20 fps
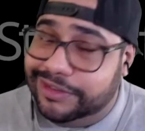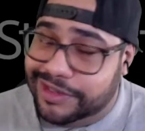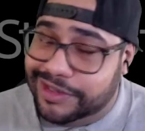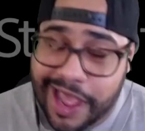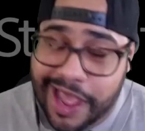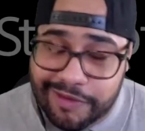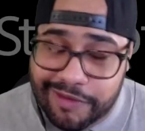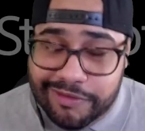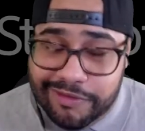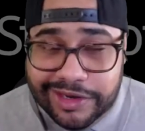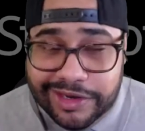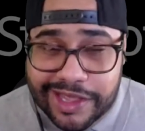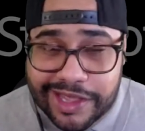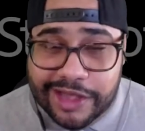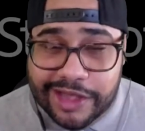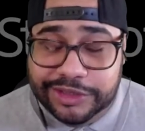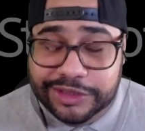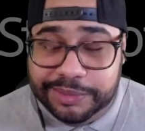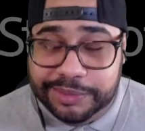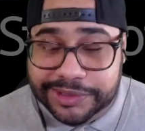Not really
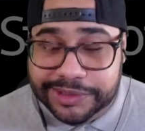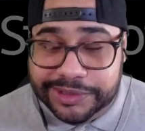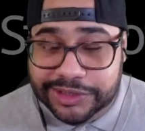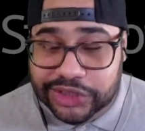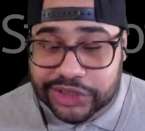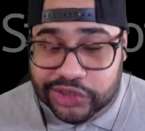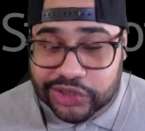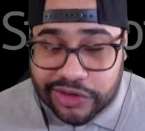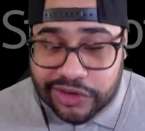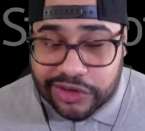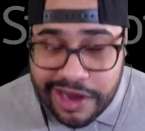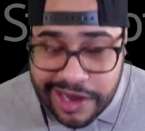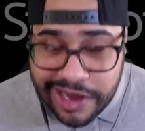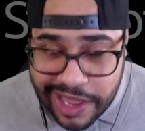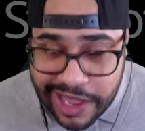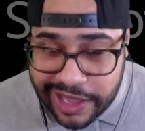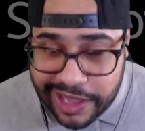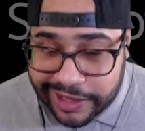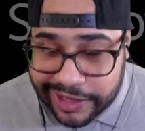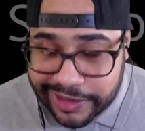100% sure on
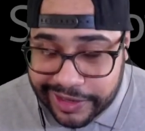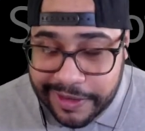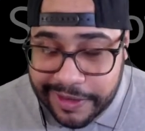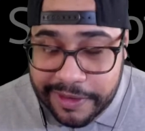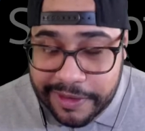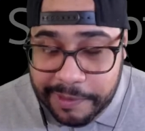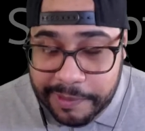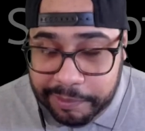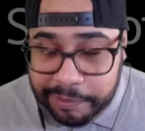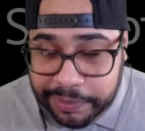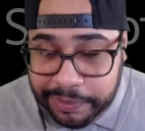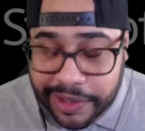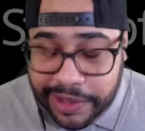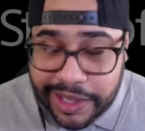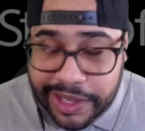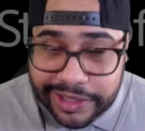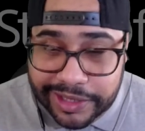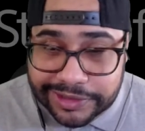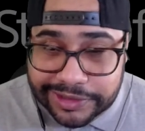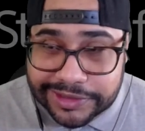that,
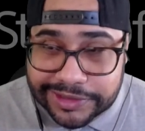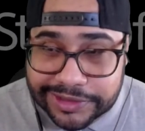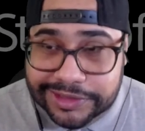but